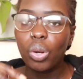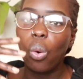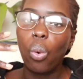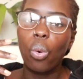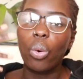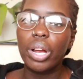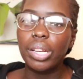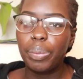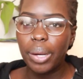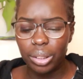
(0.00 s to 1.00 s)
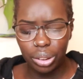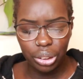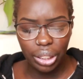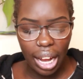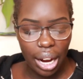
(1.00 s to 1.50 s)
or it depends on
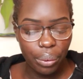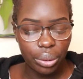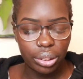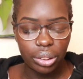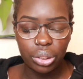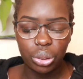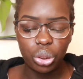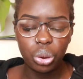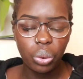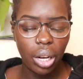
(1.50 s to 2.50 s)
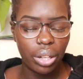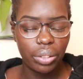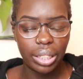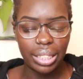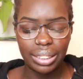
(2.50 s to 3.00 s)
your hours. So
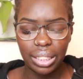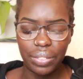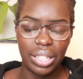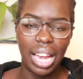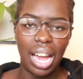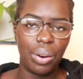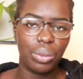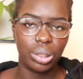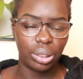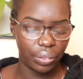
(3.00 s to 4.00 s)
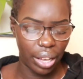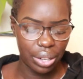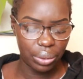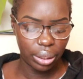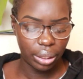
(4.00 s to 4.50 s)
270 hours of
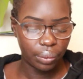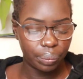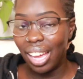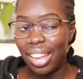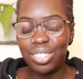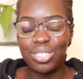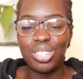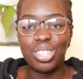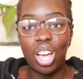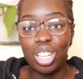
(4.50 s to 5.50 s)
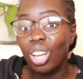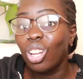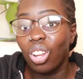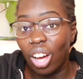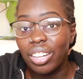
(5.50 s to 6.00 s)
annual leave. And it's a
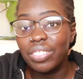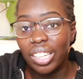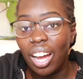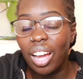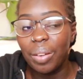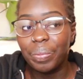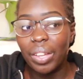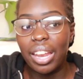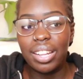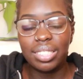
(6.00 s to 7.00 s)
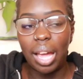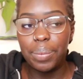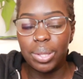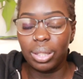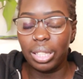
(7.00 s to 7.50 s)
lot of time, and it's
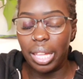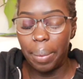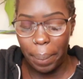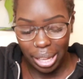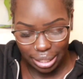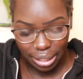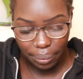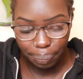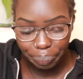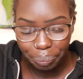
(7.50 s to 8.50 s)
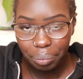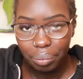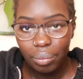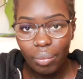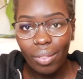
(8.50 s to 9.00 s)
absolutely amazing.
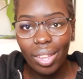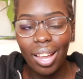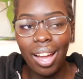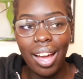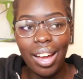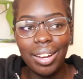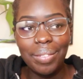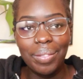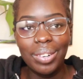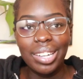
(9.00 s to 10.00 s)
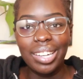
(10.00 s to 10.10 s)
And